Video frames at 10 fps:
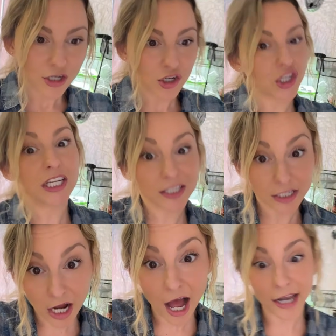she's
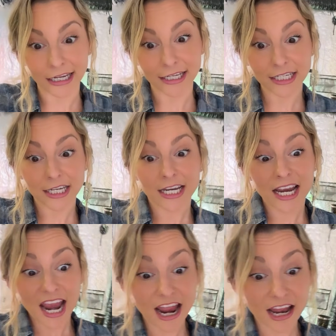got it.
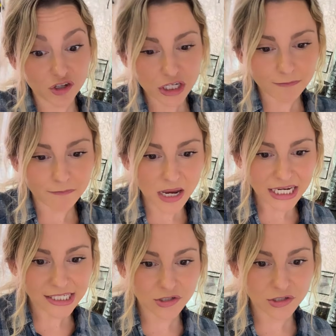And she
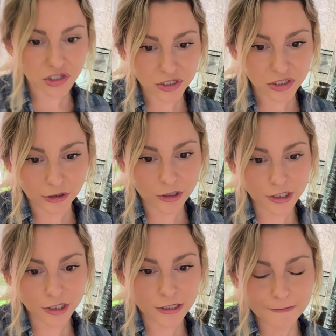makes it just
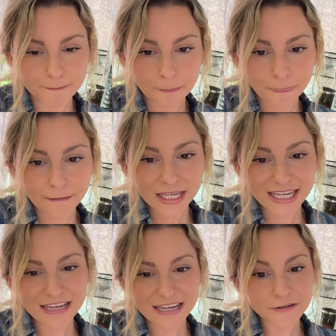look,
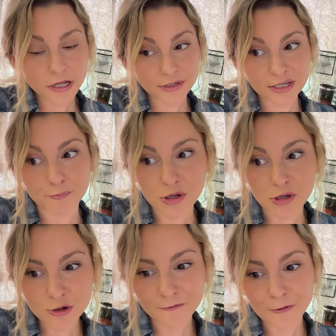even though it's a
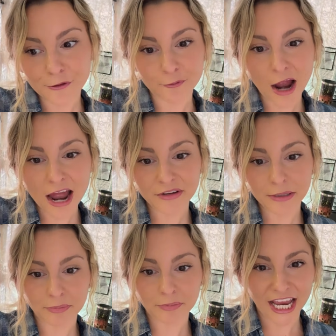beautiful, thriving
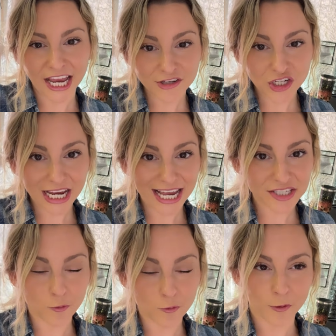plant, she has
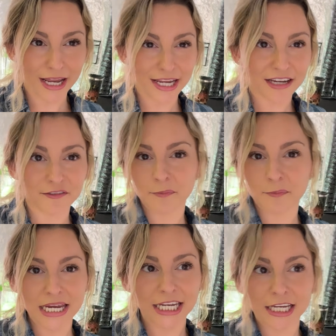a way of
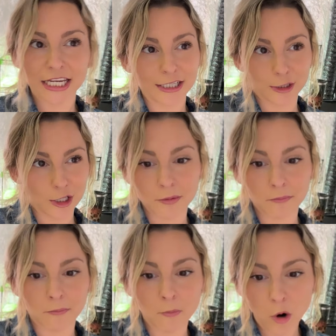making it look
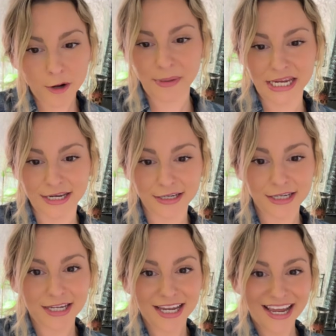morbid.
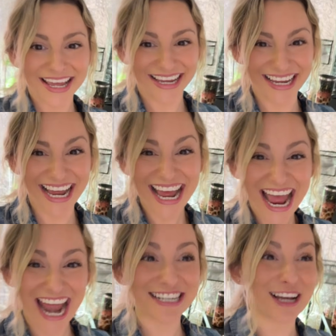
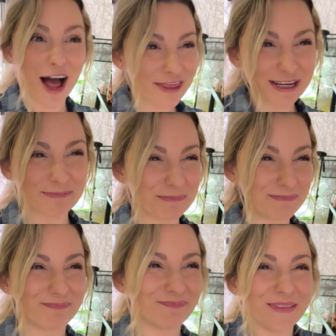And gothic,
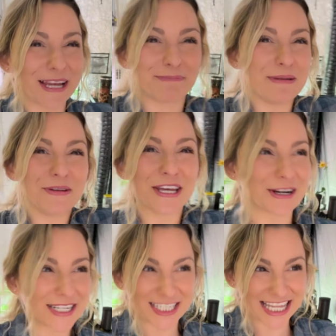like people that are
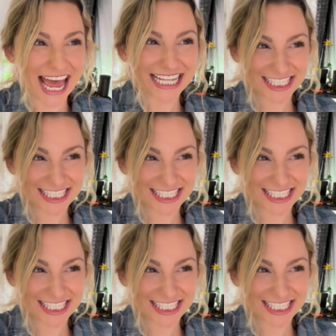into that